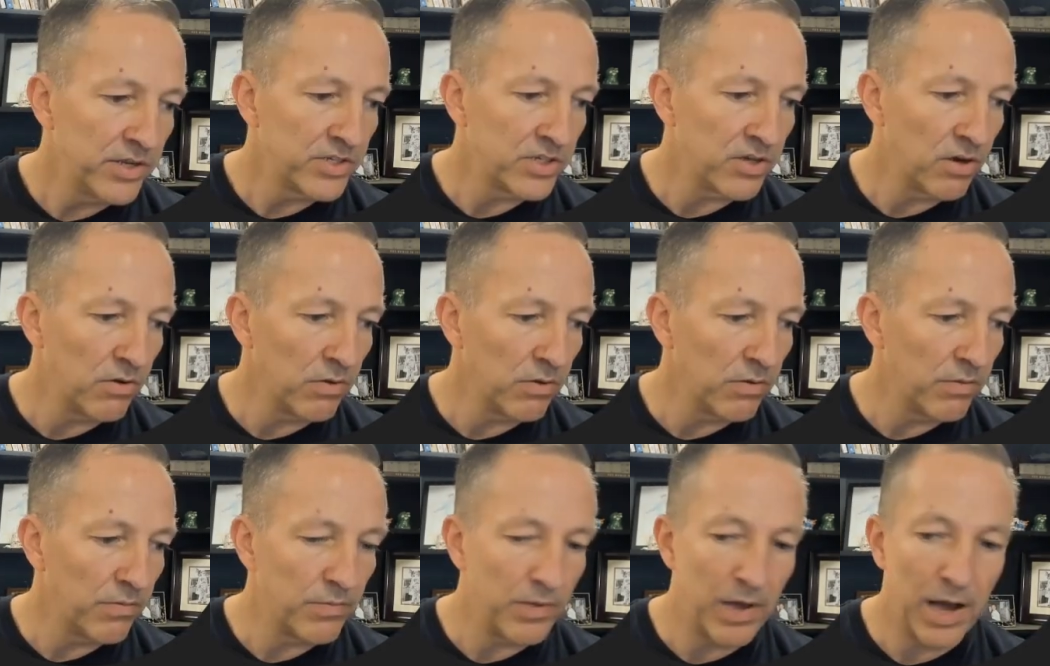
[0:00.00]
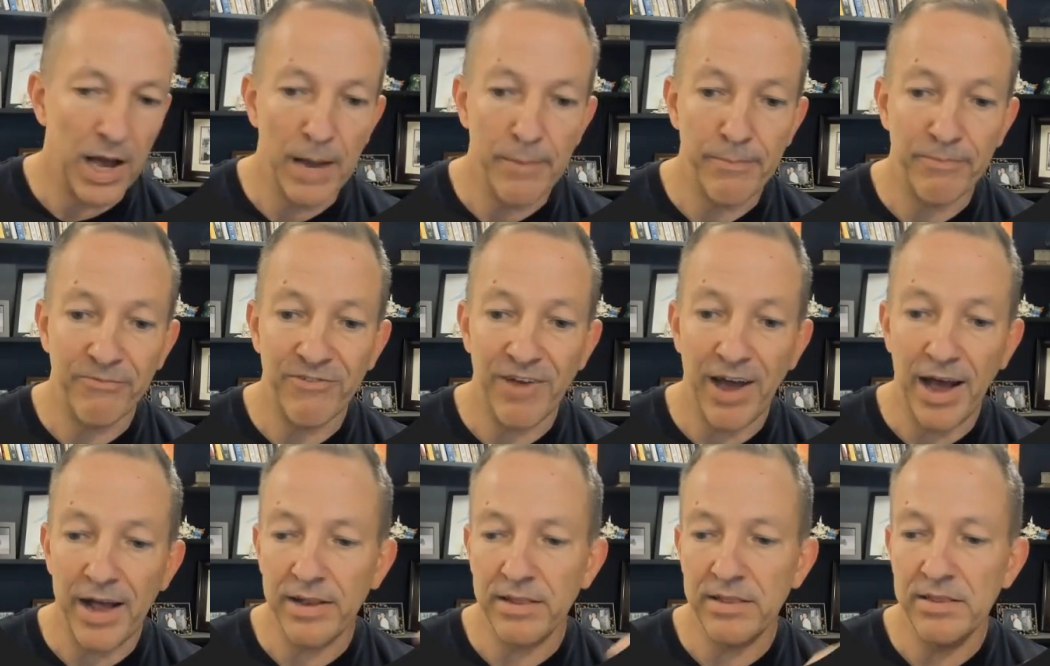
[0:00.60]
So I've
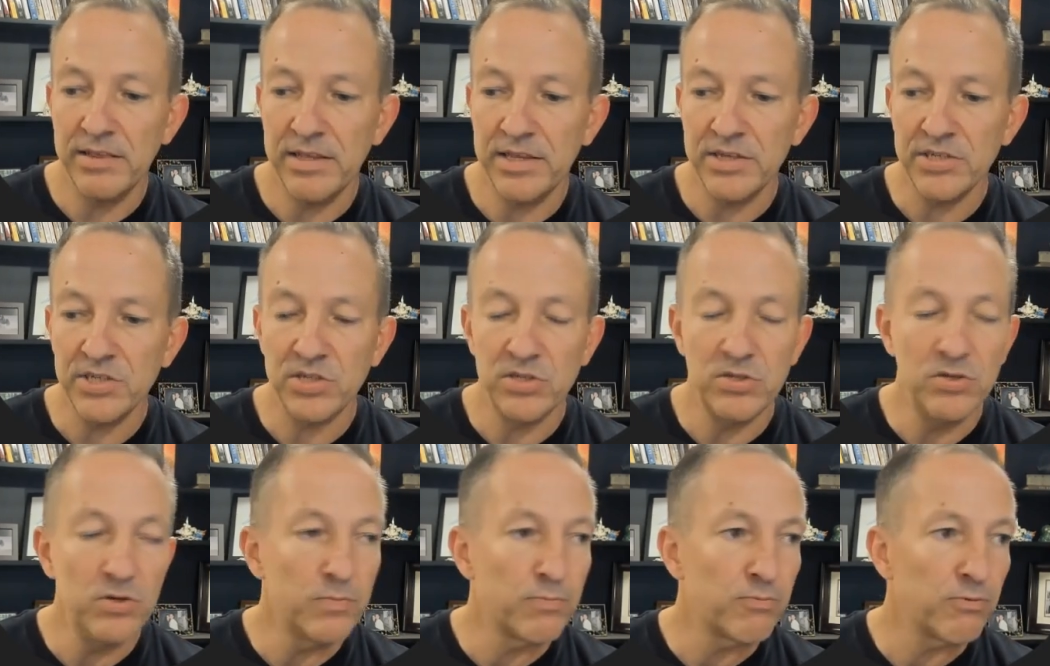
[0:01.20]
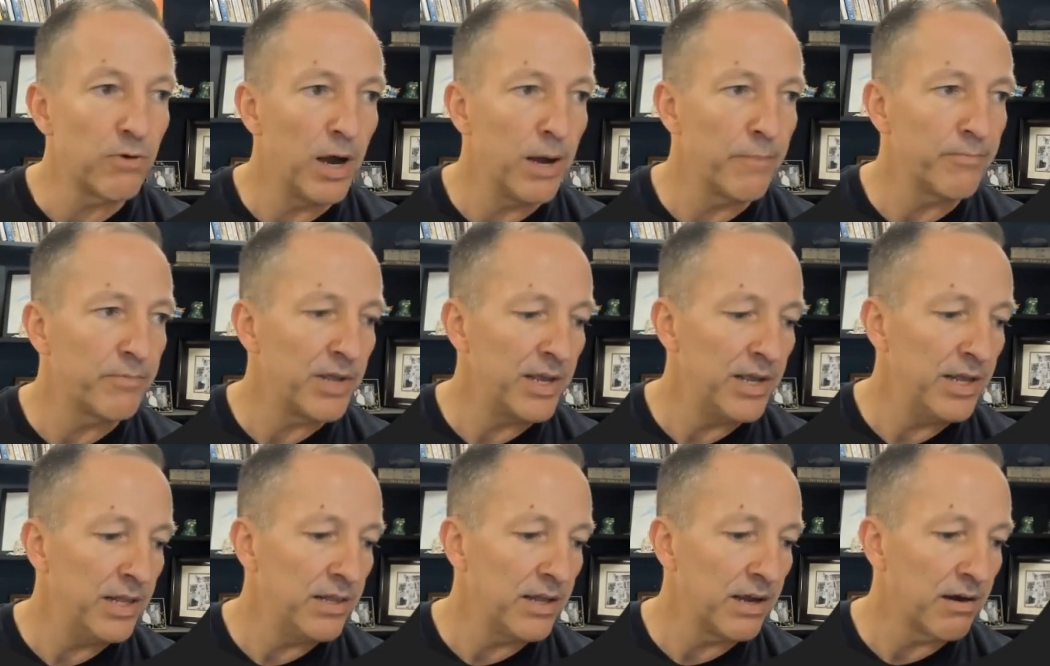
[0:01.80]
got this new prompt
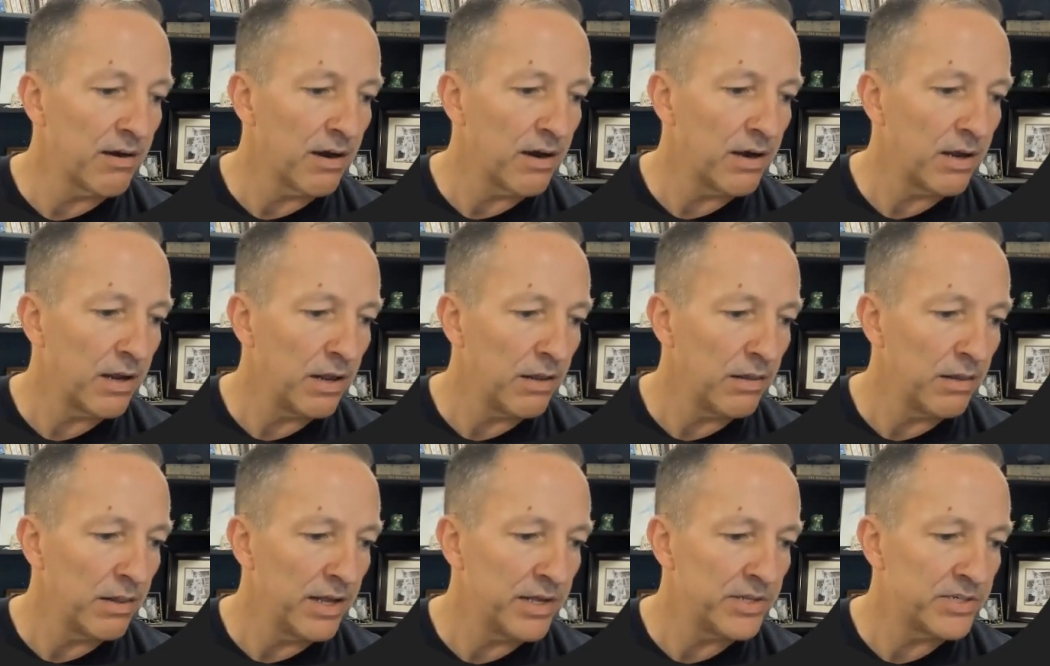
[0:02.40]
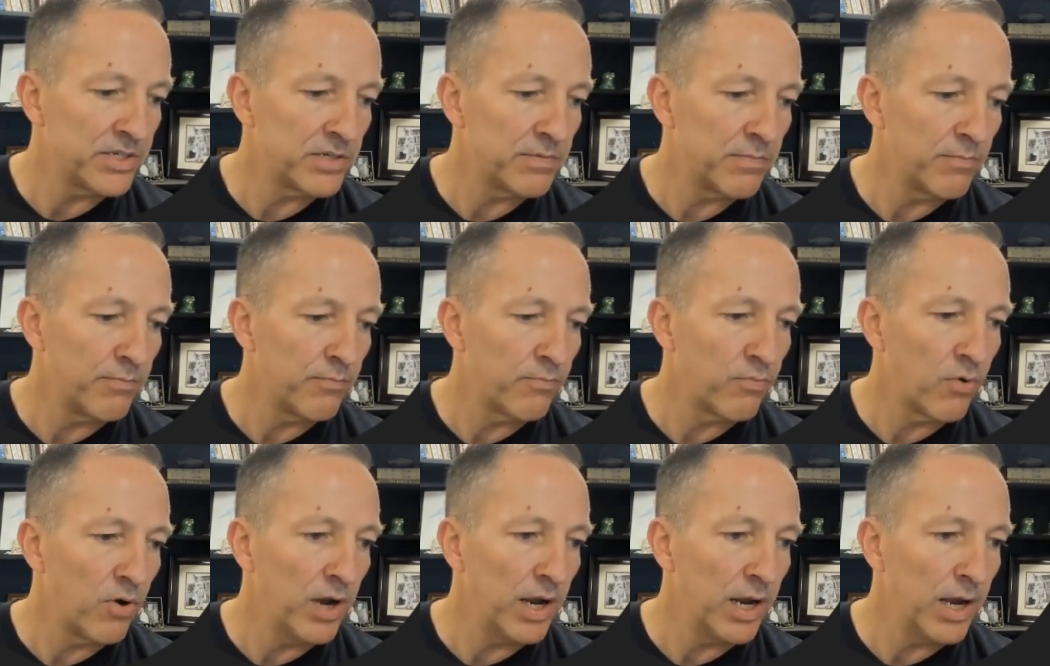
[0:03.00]
in there. Let's
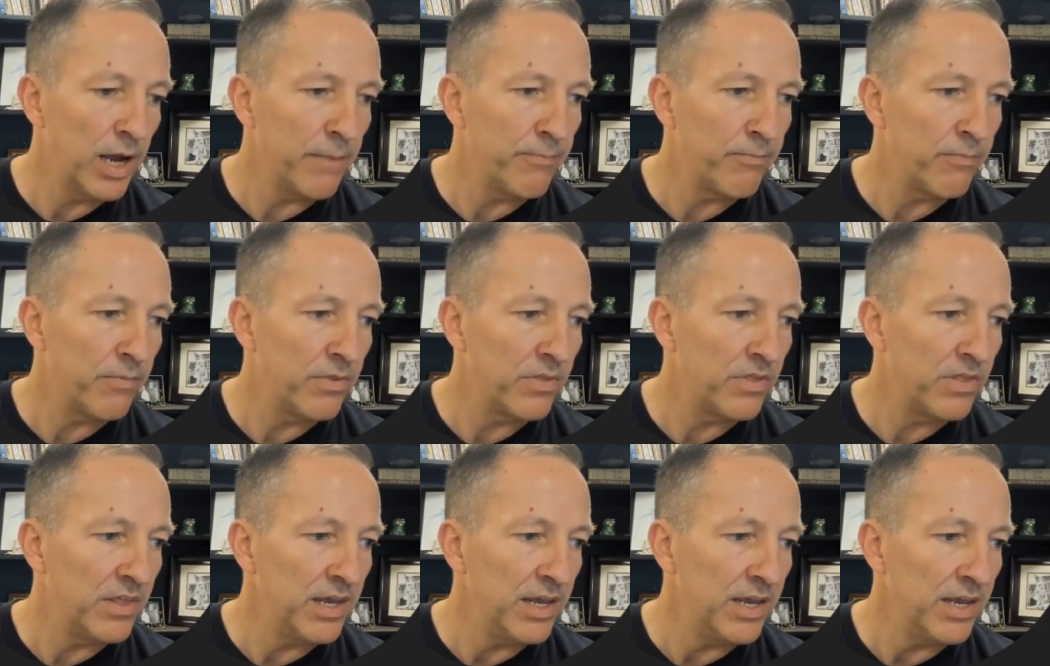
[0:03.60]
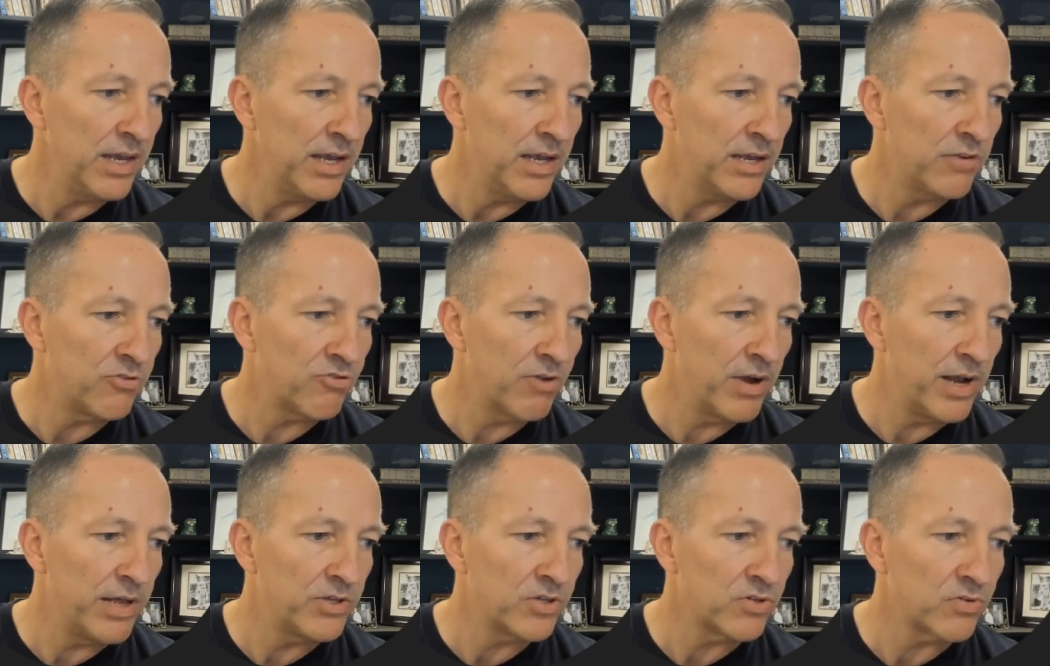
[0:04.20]
bring up the
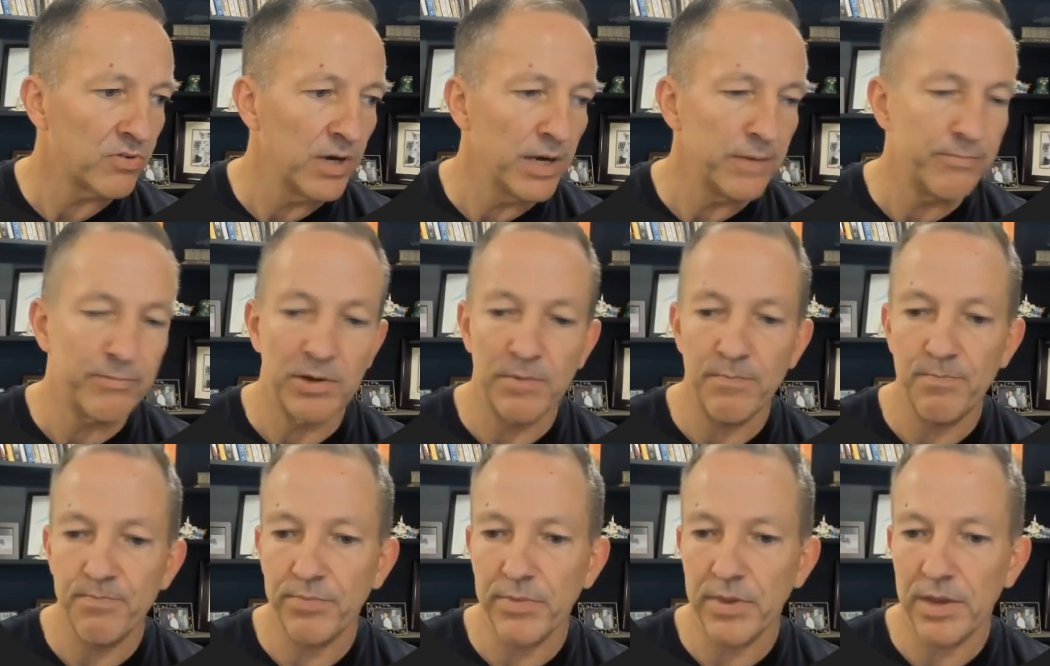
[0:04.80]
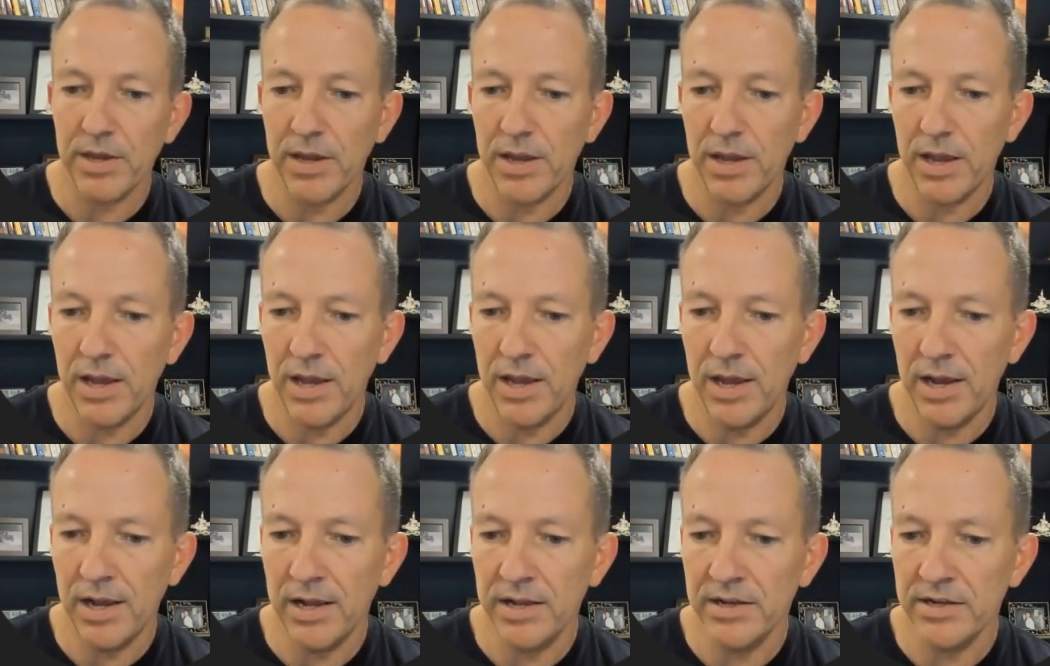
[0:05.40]
transcript
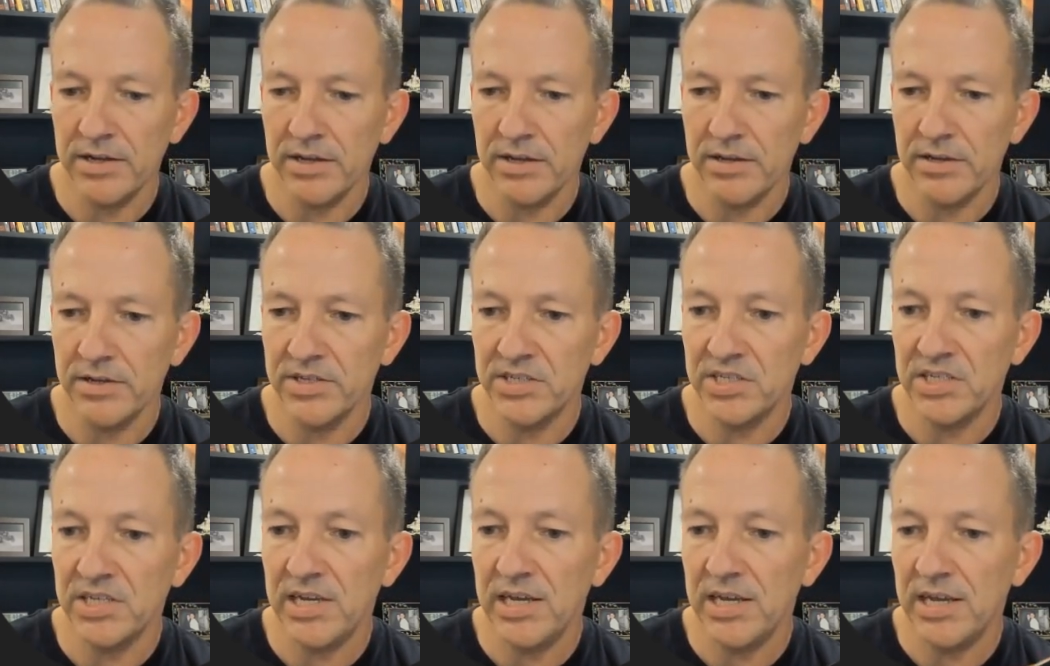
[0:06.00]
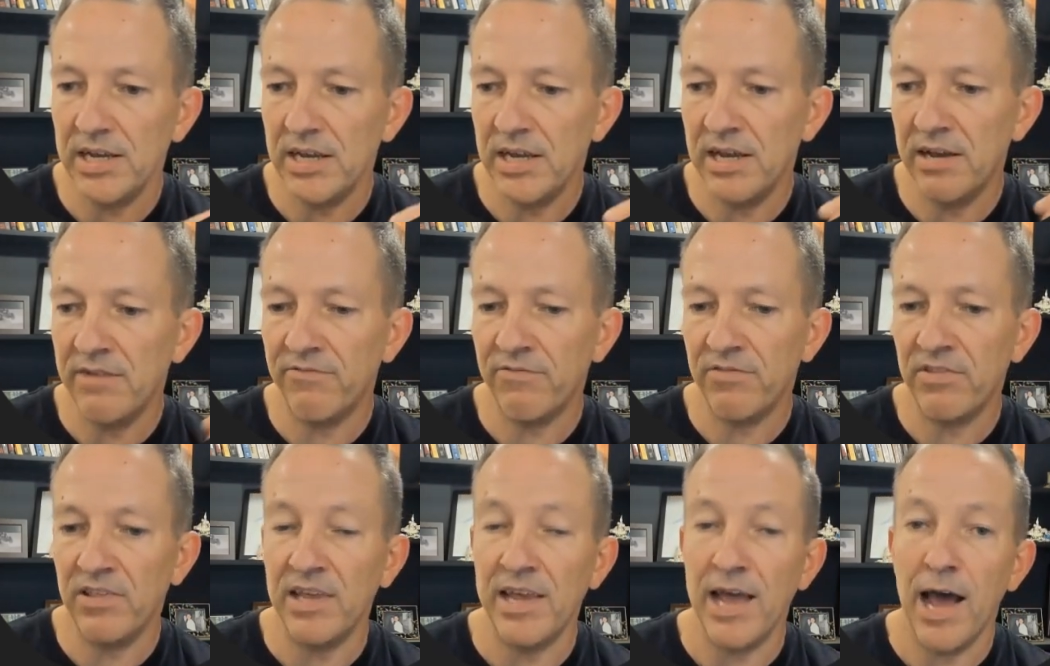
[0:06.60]
and see
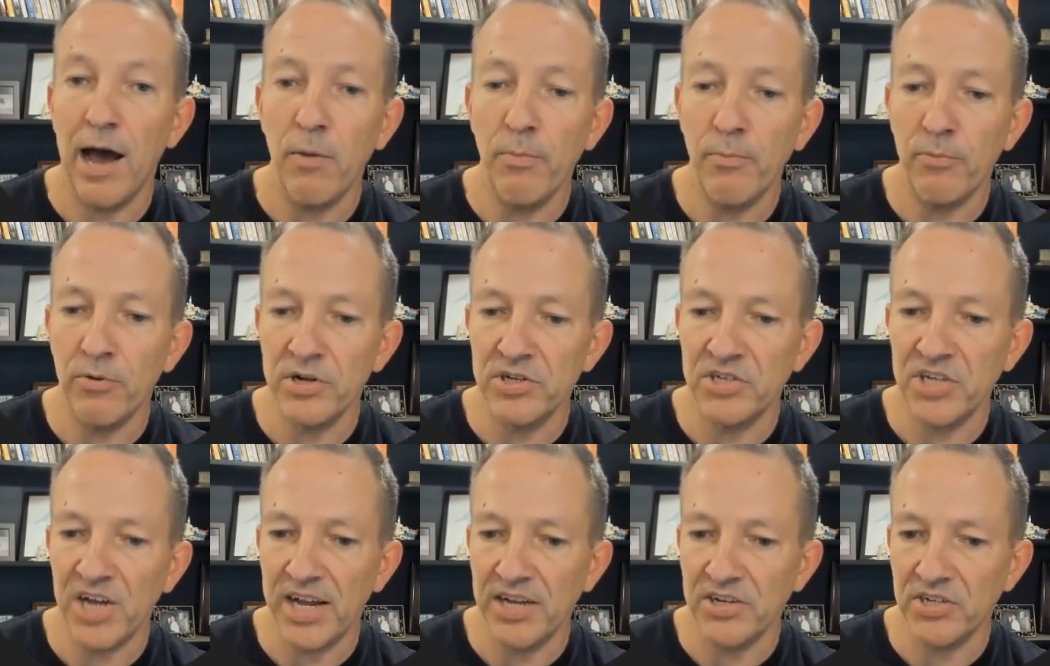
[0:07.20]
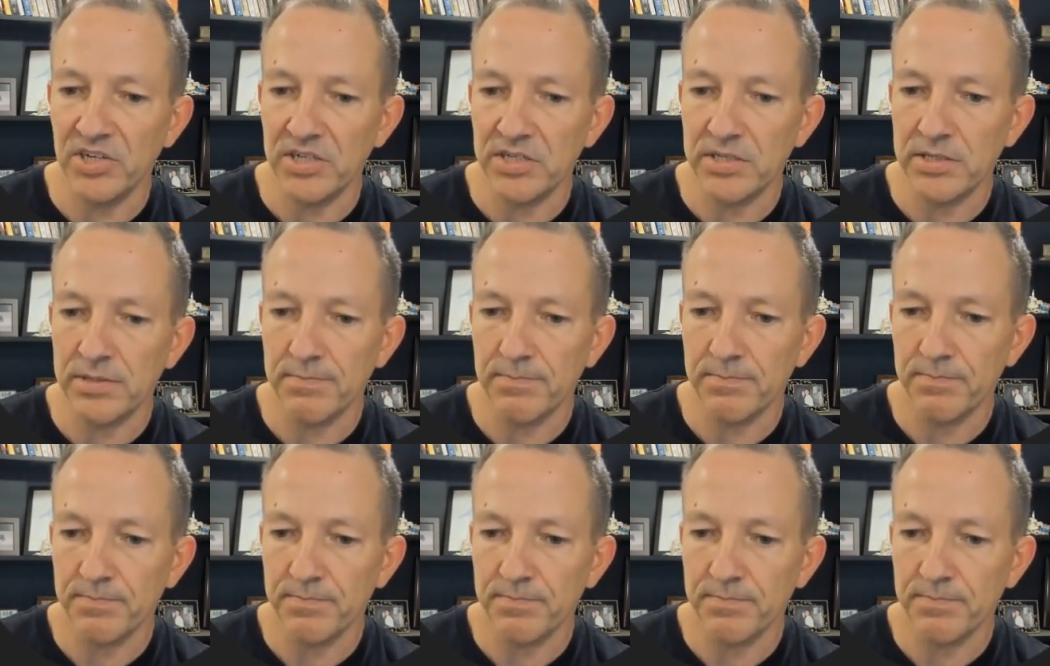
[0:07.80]
if the output changes.